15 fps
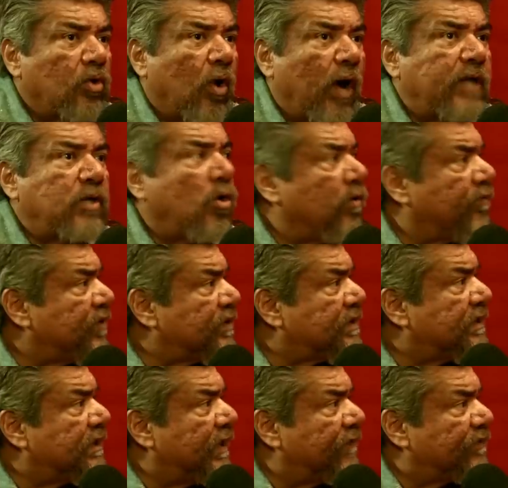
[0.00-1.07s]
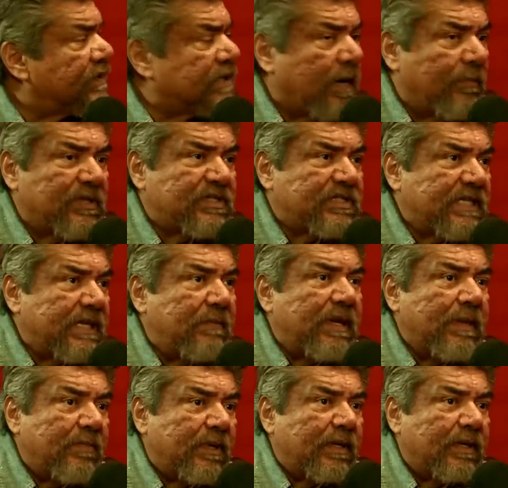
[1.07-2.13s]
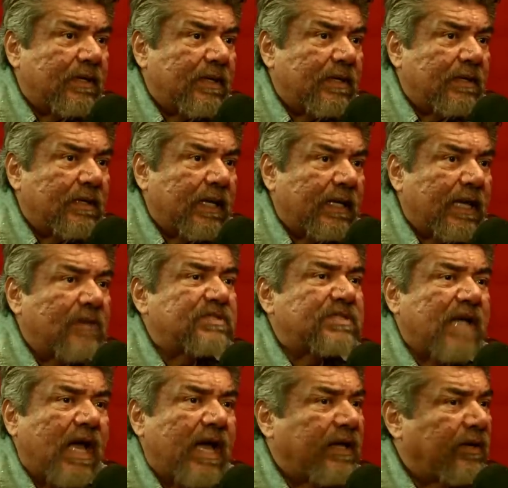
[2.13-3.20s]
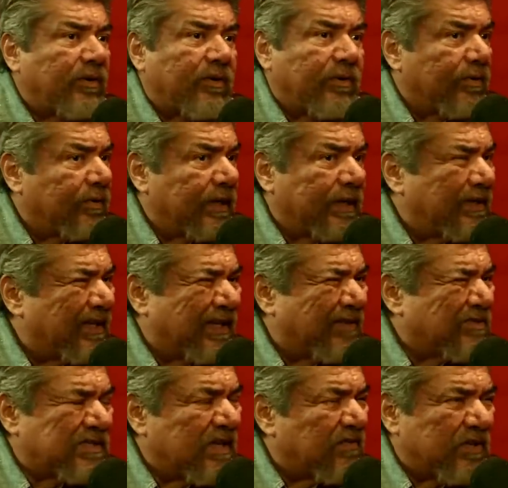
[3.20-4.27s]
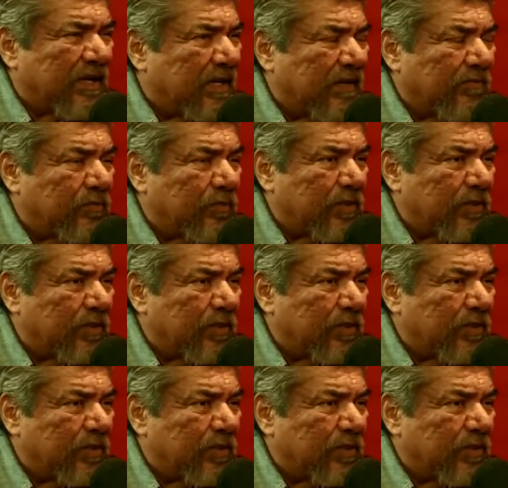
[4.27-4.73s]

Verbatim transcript: I know if it's coming to see me, but like outside or anything, I was never that comfortable.